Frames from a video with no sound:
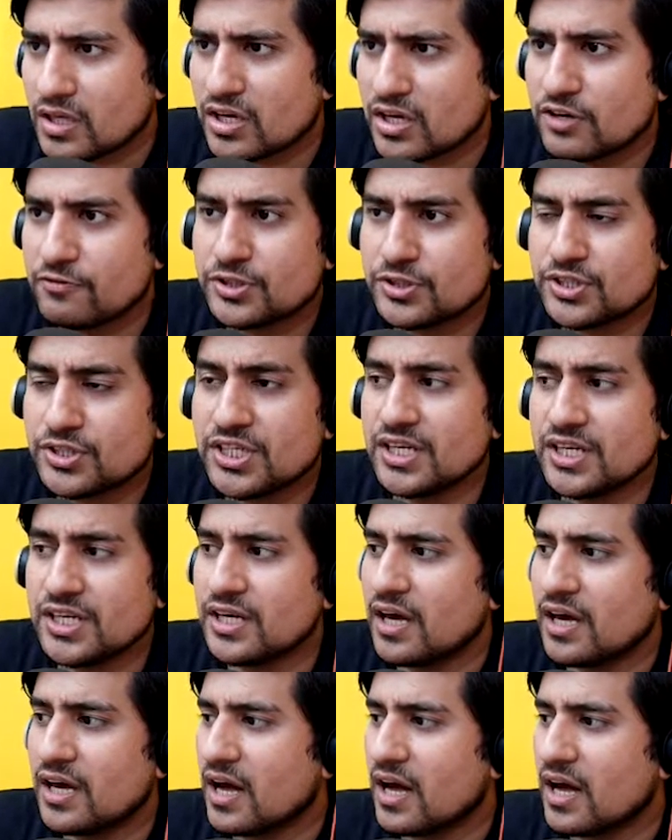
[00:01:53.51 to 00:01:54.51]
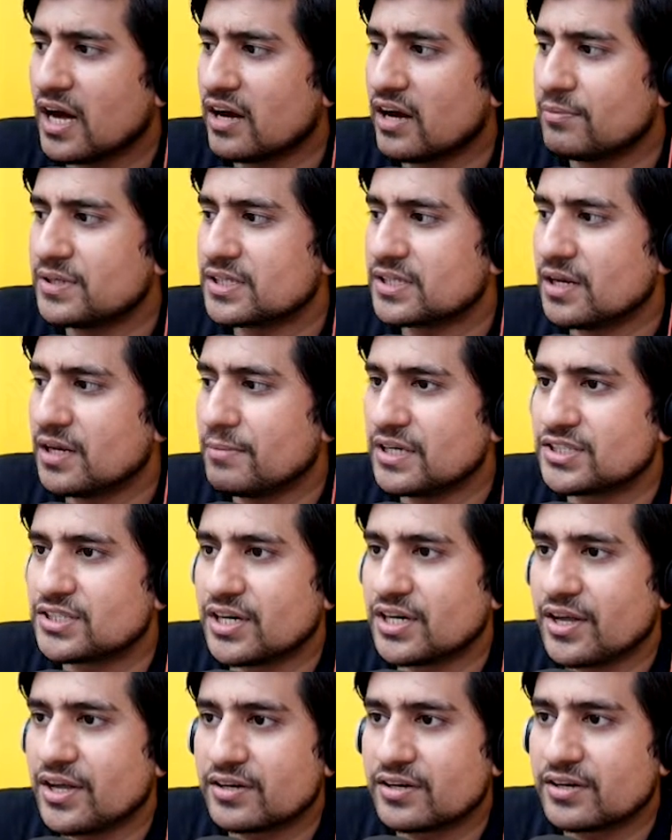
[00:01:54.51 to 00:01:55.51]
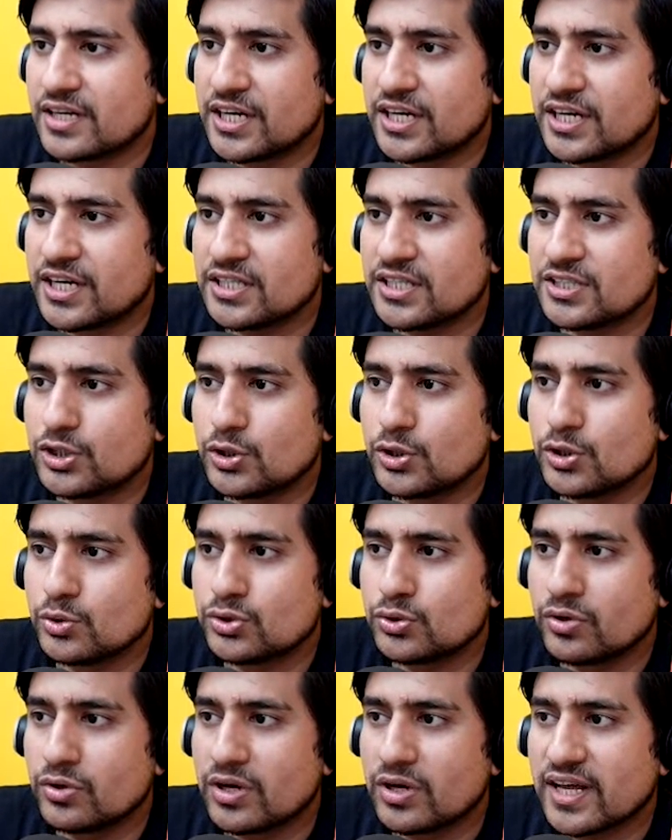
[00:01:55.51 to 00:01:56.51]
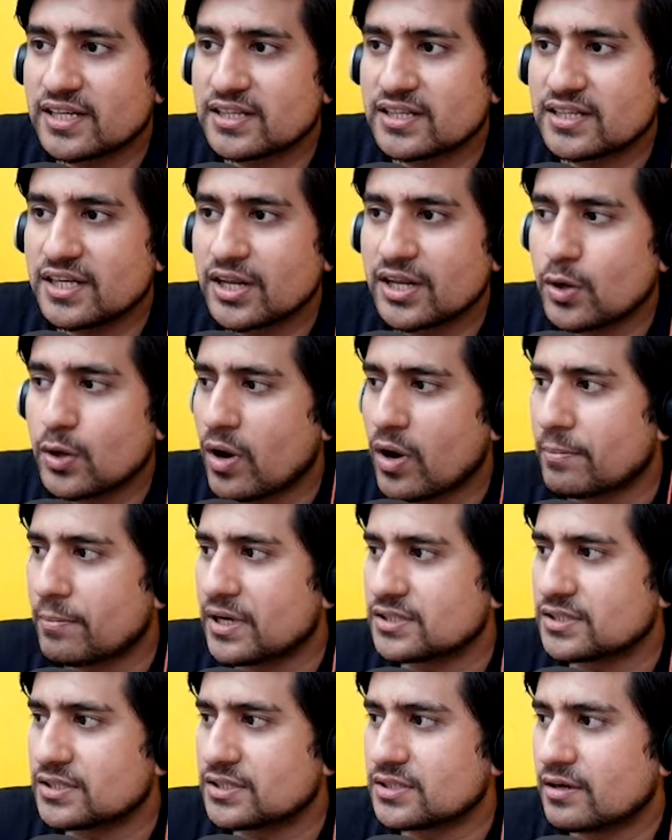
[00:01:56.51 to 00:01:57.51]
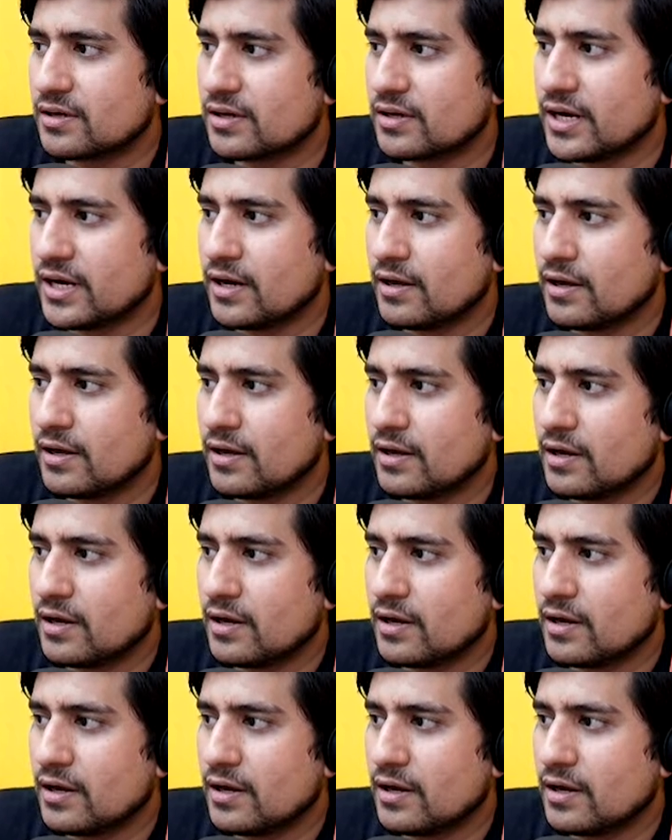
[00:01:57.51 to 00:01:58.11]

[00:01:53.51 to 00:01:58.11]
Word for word: if you see, I have basically mentioned here that it is used to track the requirements, right?